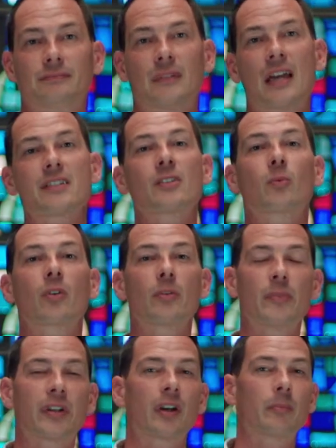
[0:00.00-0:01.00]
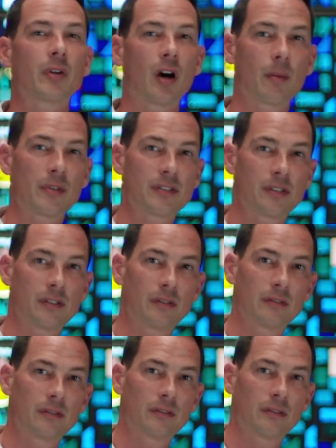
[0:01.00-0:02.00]
Has the word become common to
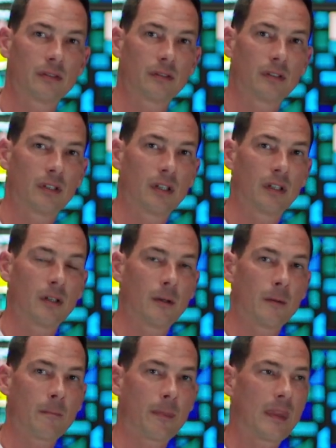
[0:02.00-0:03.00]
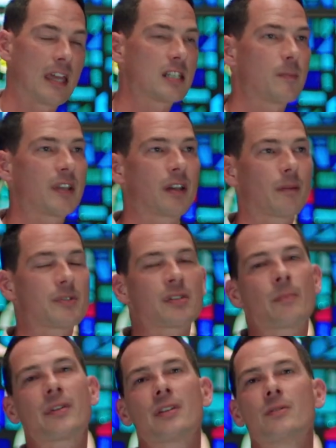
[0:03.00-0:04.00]
you? Has it become
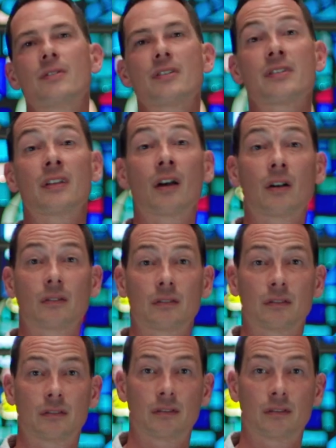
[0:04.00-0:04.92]
something you just know?